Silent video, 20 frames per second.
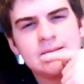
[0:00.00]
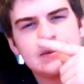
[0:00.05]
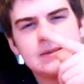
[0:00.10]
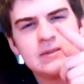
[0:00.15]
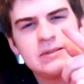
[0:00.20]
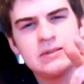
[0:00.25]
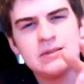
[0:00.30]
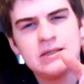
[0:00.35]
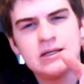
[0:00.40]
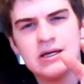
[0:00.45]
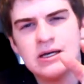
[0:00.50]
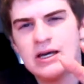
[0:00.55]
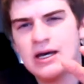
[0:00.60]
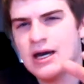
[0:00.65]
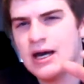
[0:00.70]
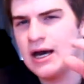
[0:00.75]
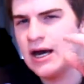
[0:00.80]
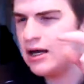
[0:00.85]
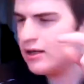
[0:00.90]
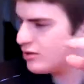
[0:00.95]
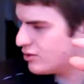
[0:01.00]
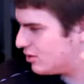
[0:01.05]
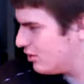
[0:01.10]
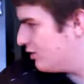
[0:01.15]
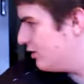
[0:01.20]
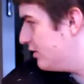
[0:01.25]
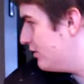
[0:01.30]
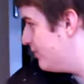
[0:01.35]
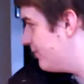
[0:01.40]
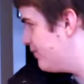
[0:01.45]
Yeah,
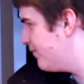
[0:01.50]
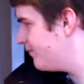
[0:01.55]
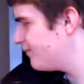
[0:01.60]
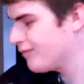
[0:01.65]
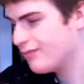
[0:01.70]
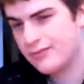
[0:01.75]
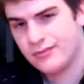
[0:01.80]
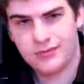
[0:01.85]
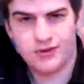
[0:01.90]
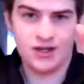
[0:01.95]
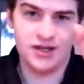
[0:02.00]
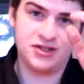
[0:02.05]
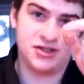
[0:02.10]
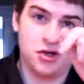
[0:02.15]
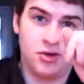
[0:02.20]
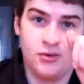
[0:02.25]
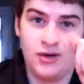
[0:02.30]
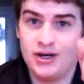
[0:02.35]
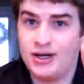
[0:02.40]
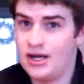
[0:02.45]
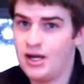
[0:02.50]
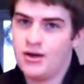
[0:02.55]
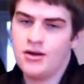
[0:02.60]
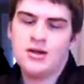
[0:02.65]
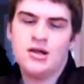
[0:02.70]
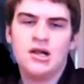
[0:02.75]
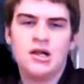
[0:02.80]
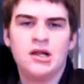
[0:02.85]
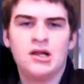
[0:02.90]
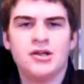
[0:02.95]
actually, let's go right now.
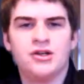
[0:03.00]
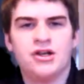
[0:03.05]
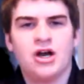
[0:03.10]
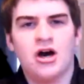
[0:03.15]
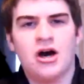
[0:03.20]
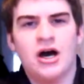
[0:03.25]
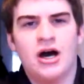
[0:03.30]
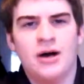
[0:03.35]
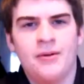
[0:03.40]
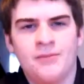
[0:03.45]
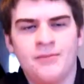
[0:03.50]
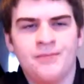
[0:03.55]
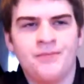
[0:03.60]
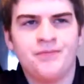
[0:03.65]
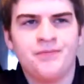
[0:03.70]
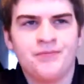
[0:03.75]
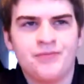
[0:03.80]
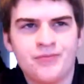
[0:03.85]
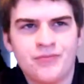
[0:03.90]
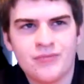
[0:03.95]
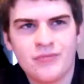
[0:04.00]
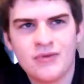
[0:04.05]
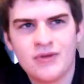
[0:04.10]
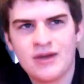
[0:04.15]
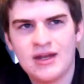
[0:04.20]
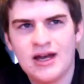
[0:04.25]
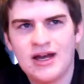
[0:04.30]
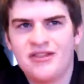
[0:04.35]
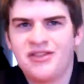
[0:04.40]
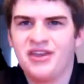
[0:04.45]
No,
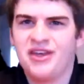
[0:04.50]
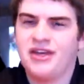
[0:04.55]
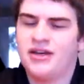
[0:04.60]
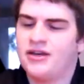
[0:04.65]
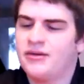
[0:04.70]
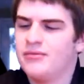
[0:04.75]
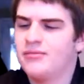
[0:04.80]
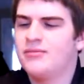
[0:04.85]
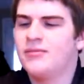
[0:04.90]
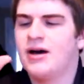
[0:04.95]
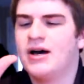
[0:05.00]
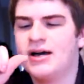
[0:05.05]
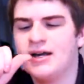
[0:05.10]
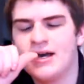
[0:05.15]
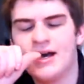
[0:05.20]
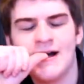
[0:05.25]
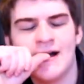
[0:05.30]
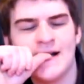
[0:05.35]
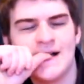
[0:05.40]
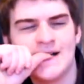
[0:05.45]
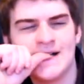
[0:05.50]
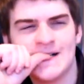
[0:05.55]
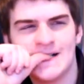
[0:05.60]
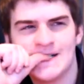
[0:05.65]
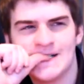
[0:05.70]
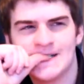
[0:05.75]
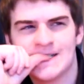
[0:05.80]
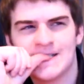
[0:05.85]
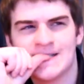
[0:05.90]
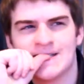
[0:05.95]
I think
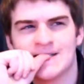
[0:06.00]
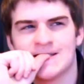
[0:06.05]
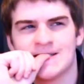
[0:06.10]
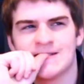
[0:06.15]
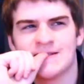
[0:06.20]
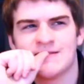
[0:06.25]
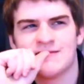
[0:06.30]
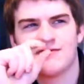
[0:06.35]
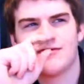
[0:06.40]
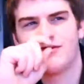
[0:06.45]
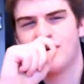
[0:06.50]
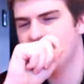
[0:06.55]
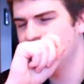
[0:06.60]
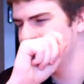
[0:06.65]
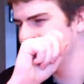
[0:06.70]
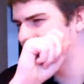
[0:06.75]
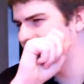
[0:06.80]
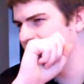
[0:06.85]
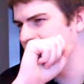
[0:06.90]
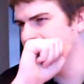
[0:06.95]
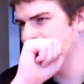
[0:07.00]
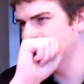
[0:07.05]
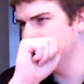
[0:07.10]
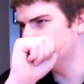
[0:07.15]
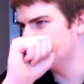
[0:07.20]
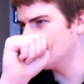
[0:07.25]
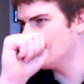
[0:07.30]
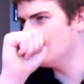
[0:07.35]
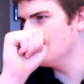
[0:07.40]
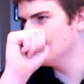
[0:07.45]
my favorite TV
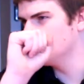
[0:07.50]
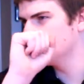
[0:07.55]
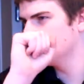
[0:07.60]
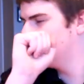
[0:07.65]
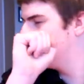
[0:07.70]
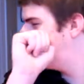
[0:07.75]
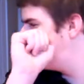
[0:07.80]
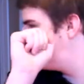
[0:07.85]
shows.